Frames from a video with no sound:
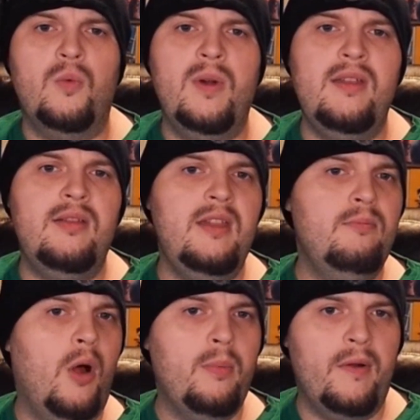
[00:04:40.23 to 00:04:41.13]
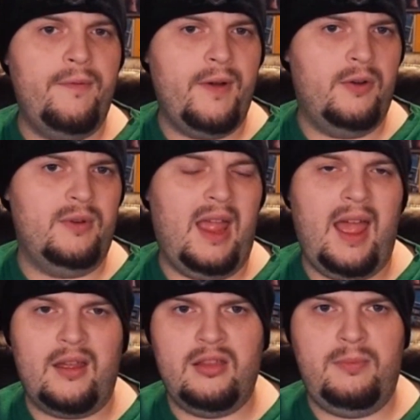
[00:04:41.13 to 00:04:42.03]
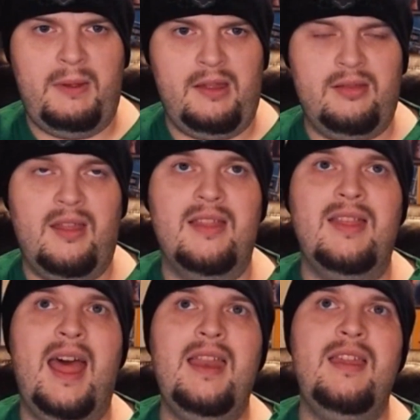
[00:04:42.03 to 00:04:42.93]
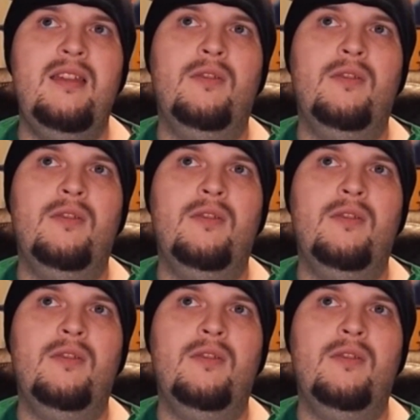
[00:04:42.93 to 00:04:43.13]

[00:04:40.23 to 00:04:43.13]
with the mobile phone aspects, and that is